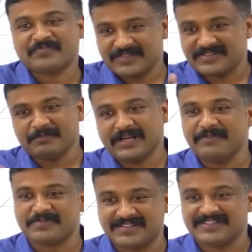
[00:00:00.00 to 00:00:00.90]

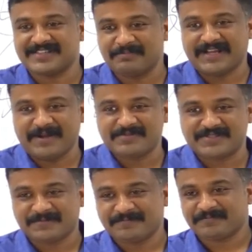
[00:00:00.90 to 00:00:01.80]
Sometimes,
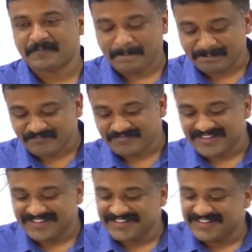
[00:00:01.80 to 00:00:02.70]
sometimes.
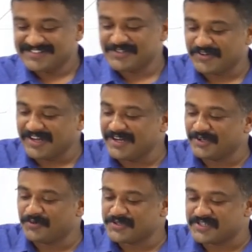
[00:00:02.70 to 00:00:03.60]
Jawaharlal
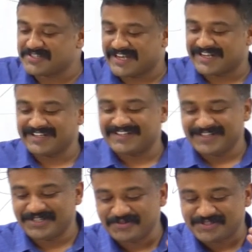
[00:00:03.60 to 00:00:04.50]
Nehru was the second
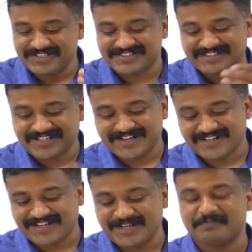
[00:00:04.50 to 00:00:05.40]
individual
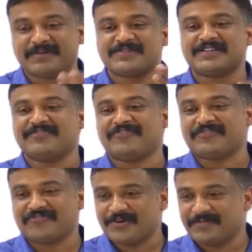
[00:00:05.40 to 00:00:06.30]
satyagrahi imprisoned
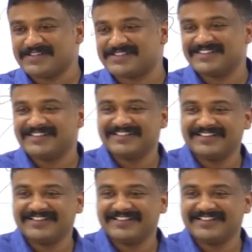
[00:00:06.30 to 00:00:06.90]
for four months.